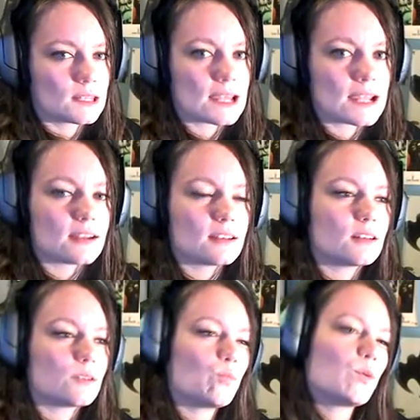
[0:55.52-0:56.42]
Like,
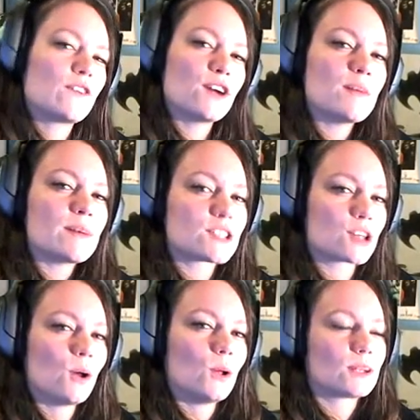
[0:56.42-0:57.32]
we've already been
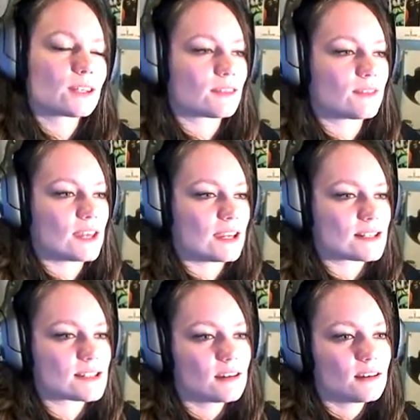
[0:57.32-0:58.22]
told
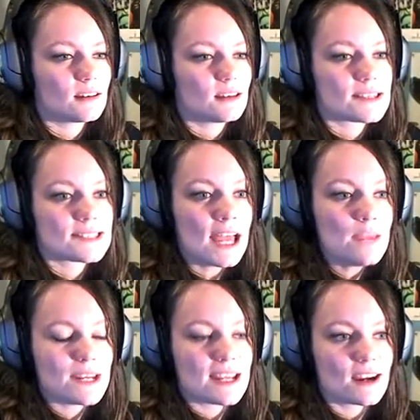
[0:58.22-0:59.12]
that
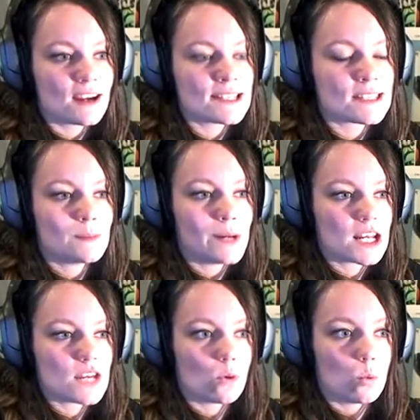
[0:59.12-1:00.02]
Simon here is in the
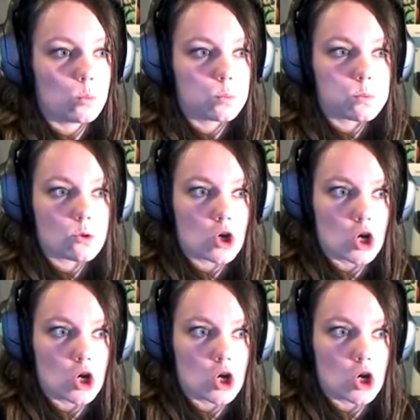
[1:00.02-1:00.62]
body of a